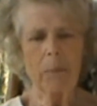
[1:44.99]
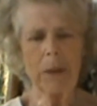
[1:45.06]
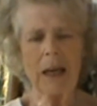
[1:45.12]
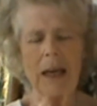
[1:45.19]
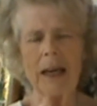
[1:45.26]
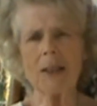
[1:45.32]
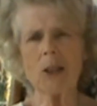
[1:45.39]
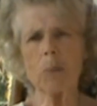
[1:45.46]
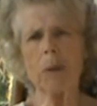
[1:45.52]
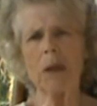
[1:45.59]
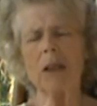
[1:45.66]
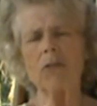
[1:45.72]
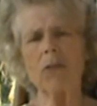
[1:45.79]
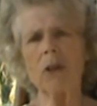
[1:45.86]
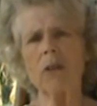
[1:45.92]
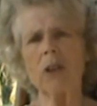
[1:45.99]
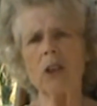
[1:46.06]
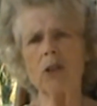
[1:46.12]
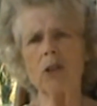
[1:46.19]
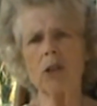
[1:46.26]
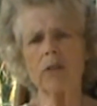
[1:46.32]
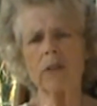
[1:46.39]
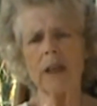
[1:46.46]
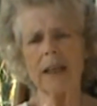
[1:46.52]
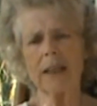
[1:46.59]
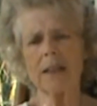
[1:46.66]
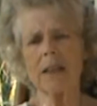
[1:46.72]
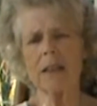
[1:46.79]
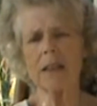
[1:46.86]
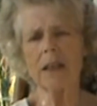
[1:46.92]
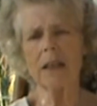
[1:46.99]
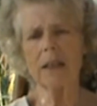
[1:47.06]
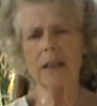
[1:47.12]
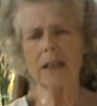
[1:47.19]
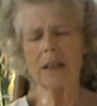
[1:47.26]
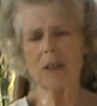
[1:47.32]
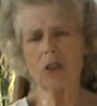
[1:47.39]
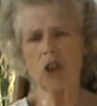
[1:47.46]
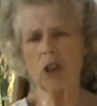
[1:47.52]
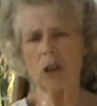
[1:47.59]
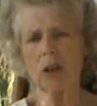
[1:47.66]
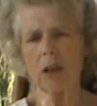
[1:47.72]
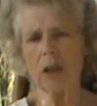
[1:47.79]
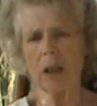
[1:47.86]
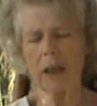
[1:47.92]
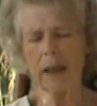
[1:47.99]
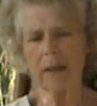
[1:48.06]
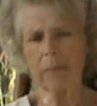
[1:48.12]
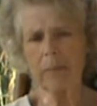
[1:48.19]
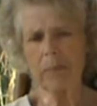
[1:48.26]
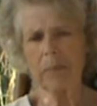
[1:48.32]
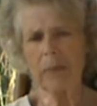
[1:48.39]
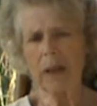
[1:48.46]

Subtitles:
But it has been a very useful exercise, journaling.